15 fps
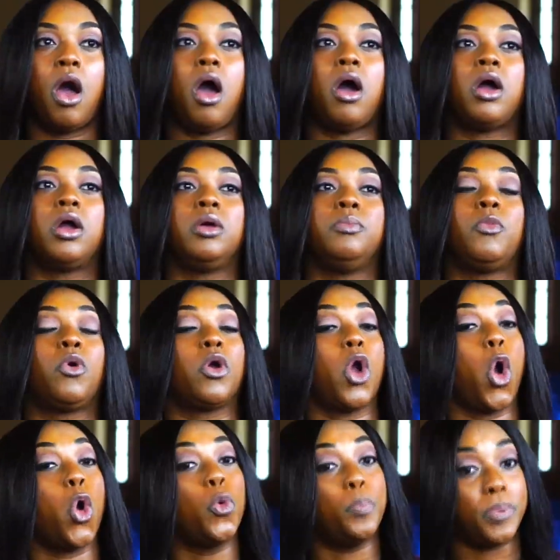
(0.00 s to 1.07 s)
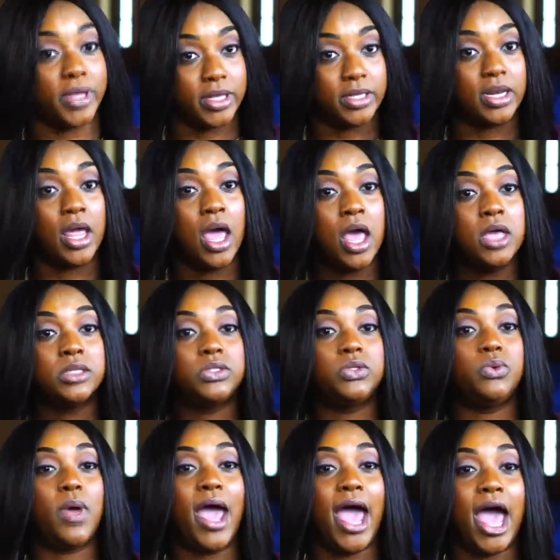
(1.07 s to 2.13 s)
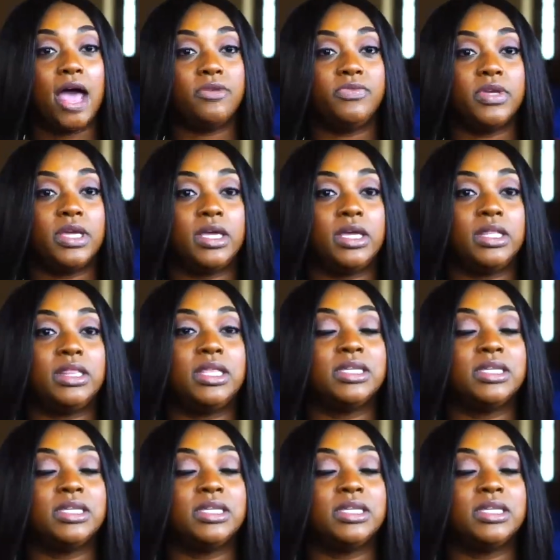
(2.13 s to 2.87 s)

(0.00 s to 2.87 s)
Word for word: are more open to having